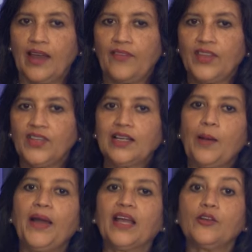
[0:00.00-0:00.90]
And then they'll
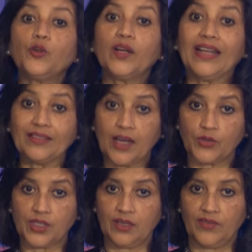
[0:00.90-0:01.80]
come back and do a
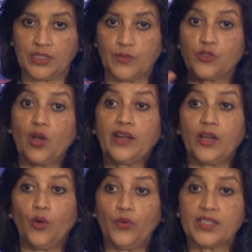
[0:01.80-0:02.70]
10,000 investment. So our
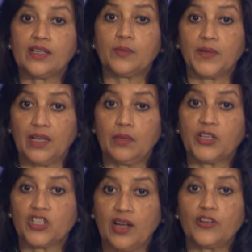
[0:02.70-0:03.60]
AOVs are typically
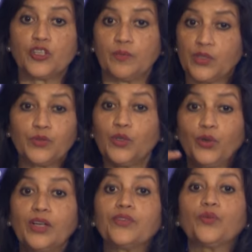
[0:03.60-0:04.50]
much larger because we
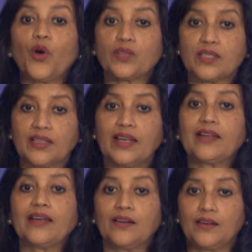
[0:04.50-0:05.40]
don't give rewards and get
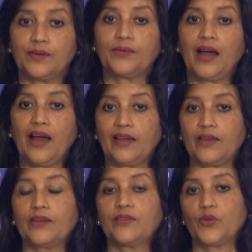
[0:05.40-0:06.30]
like a
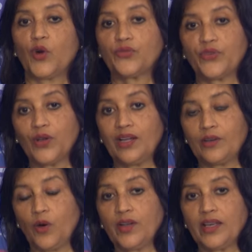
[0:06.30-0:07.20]
high reward fueled
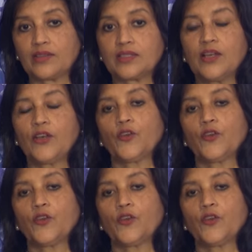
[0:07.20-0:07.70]
audience.